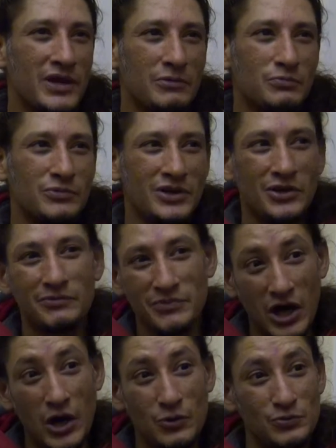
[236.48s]
then we got the
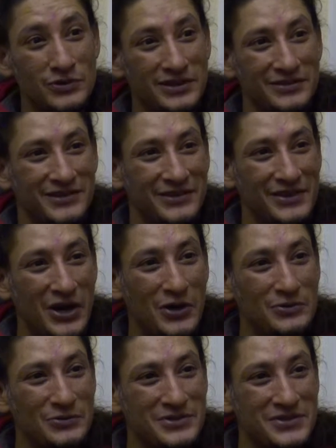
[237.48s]
Hulk, and the
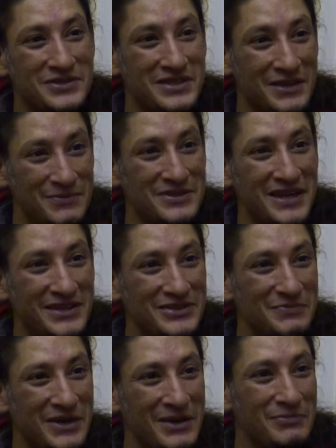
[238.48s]
Hulk was the same as
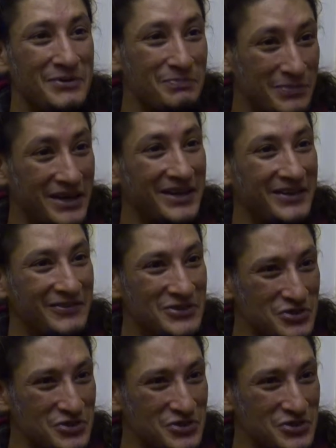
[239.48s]
Action Man, but bigger and